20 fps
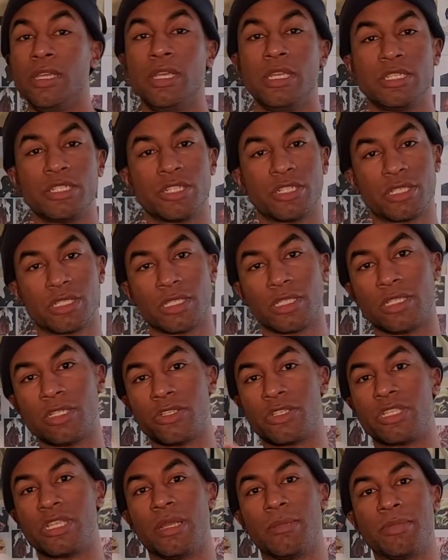just a little
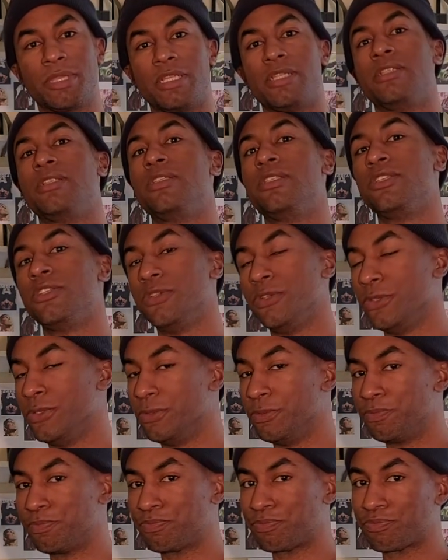something to,
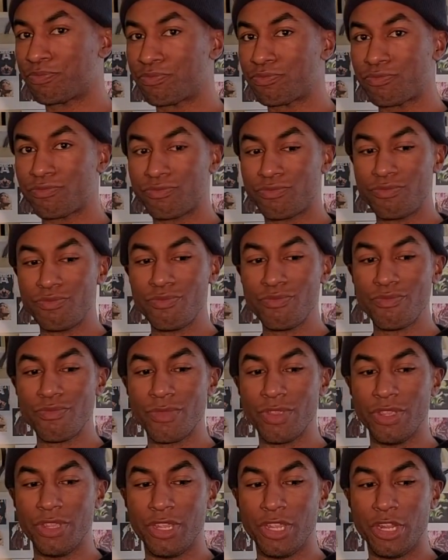
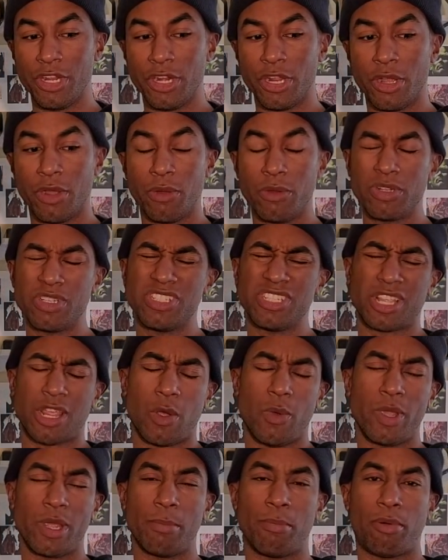you know, just a
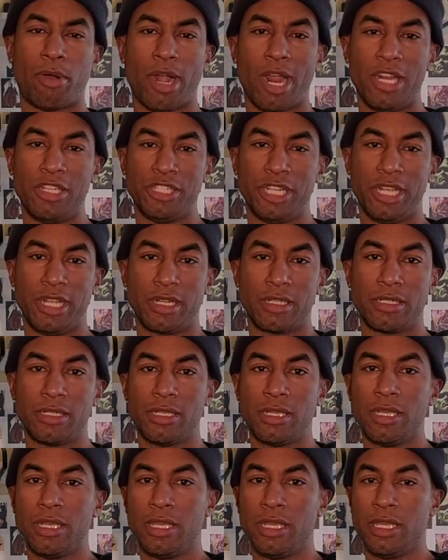quick project
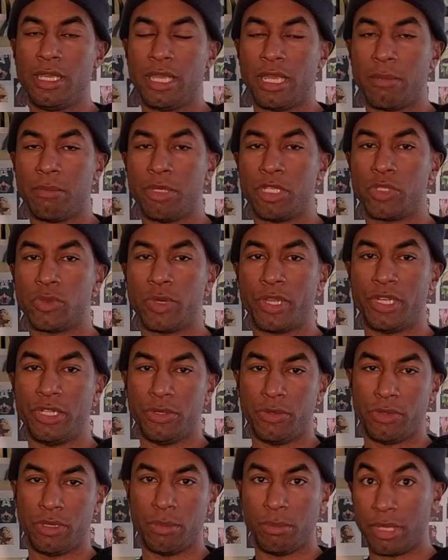in between
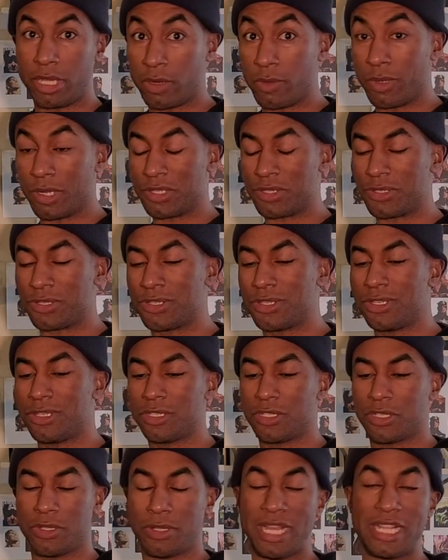doing the big ones.
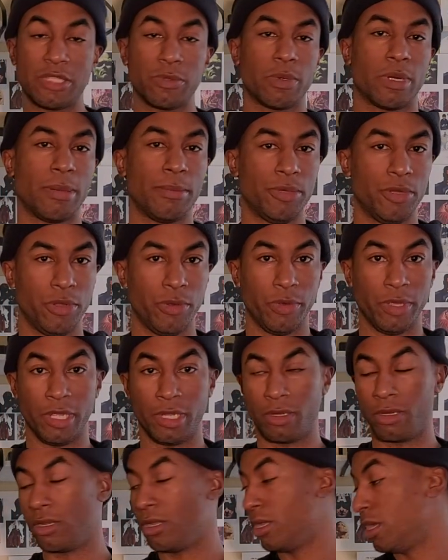So that's what I'm
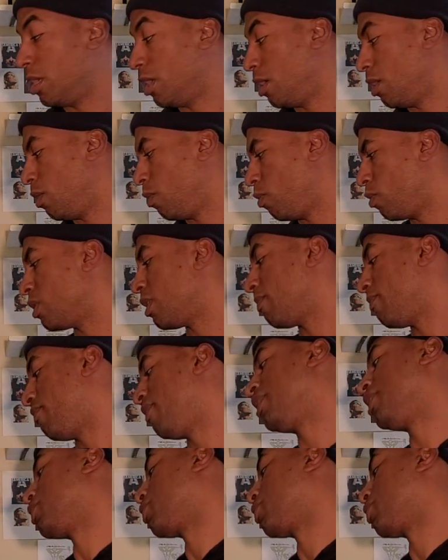doing. Well, I'm finished